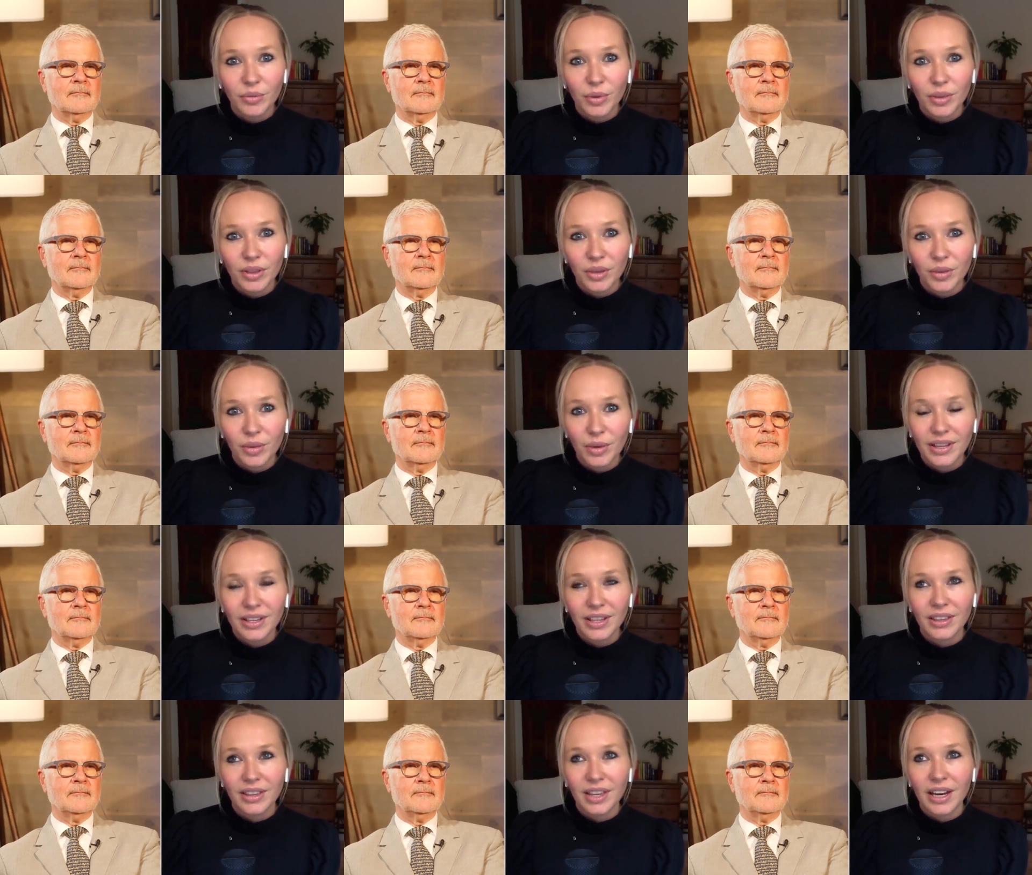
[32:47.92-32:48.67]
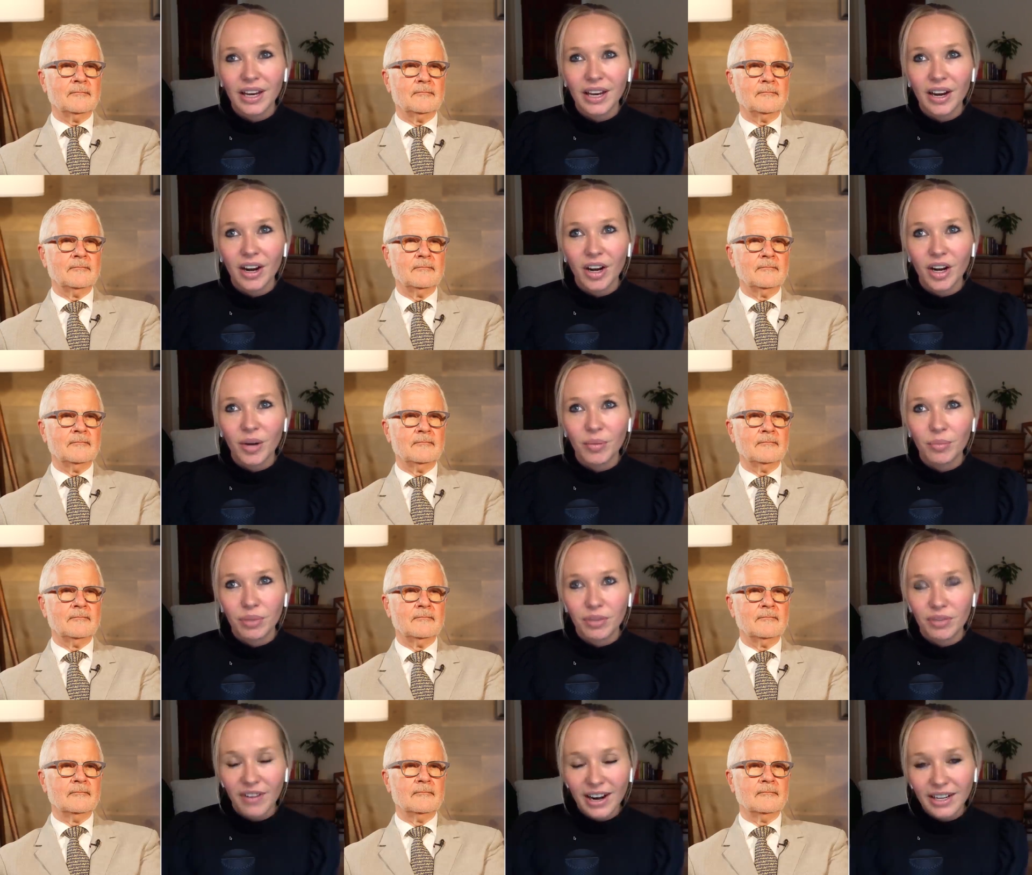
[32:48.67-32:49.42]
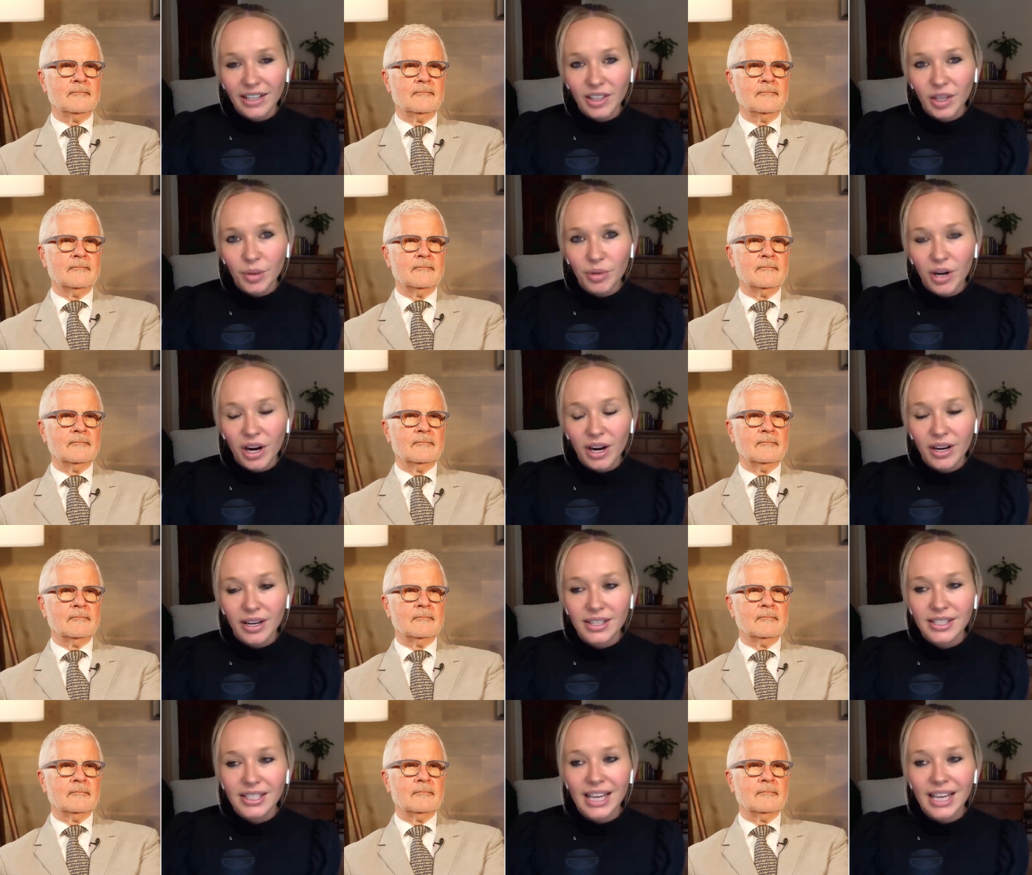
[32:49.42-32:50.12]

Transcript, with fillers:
Speaker 1: the way that they are providing their products.